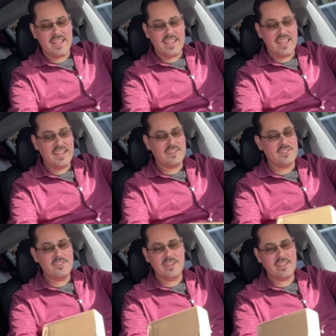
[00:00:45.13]

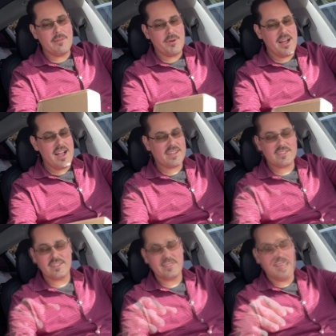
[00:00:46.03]
Included in the
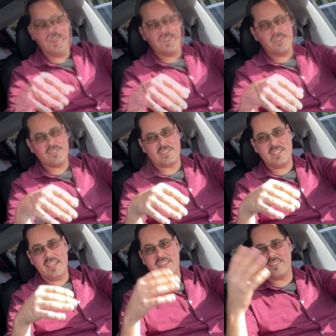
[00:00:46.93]
box, you'll
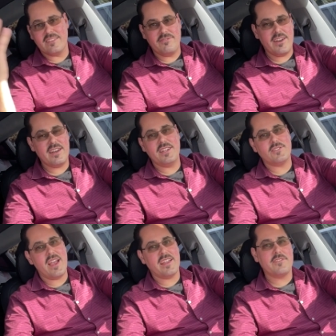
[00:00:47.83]
see the very
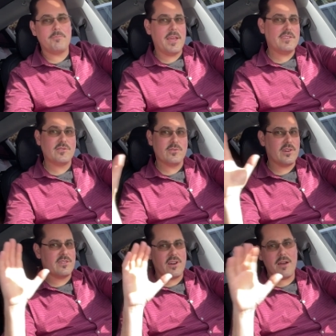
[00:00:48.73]
attractive
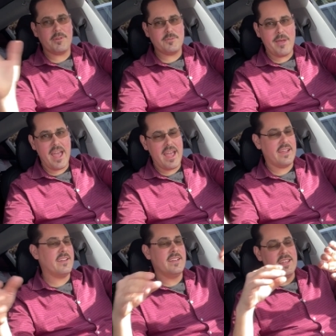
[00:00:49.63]
Basenor garbage
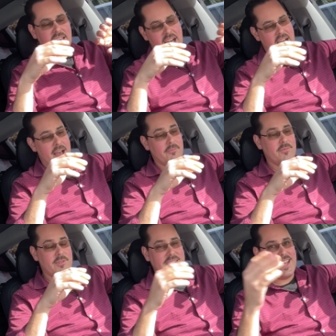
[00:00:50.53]
bag,
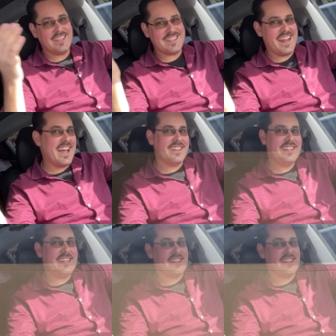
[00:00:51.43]
which has an LED